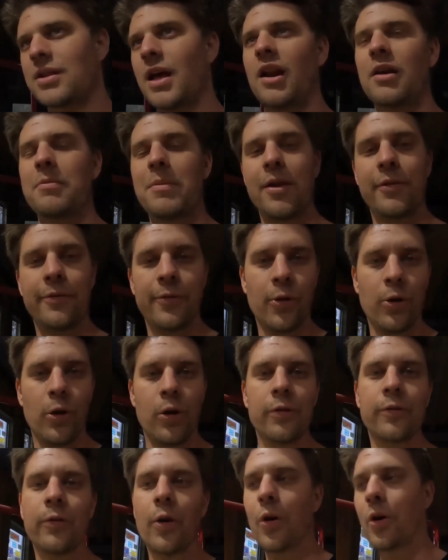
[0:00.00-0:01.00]
Stato made
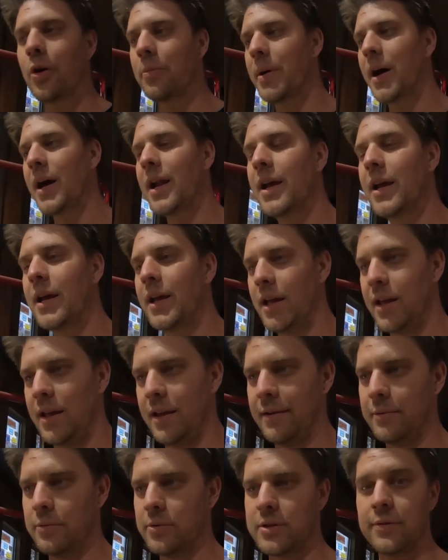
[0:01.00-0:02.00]
404, but
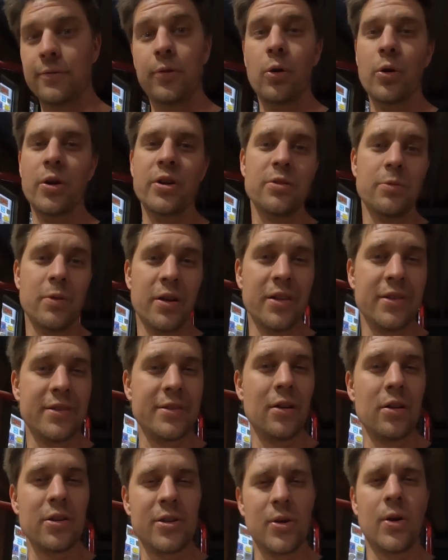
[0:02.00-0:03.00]
it was 4x1s,
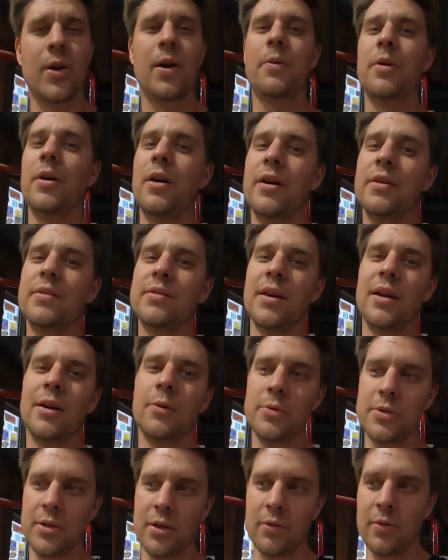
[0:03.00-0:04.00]
not tri-wise, and it
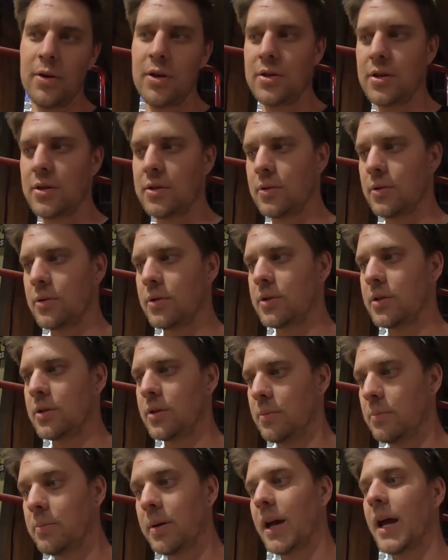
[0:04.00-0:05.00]
was a 3-inch
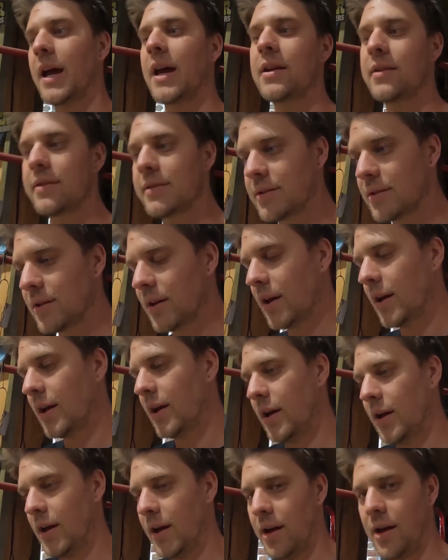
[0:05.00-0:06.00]
exhaust, bigger headers.
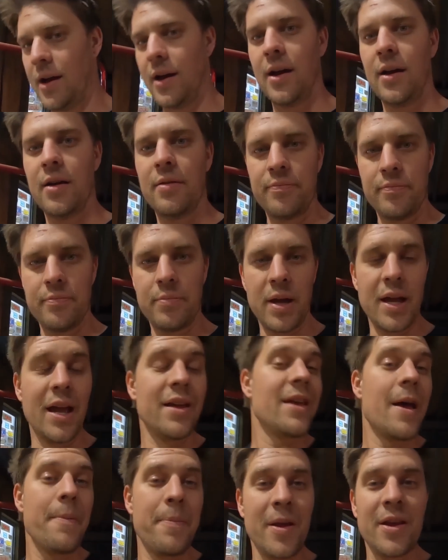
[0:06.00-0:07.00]
But yeah,
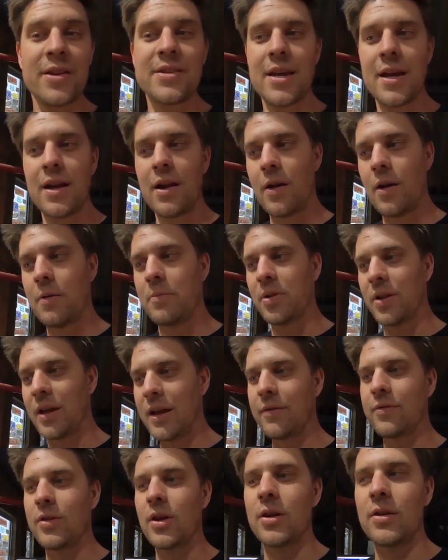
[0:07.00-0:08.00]
that being said, I don't
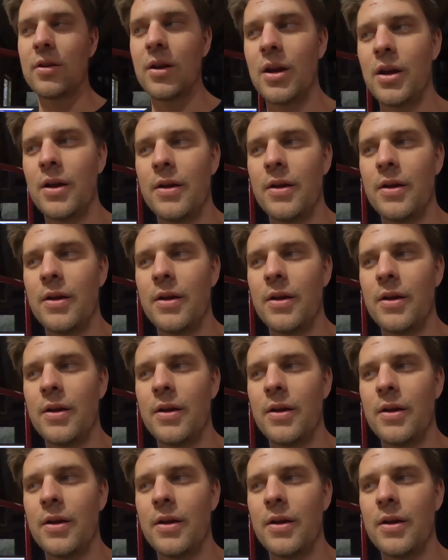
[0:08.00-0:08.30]
believe that,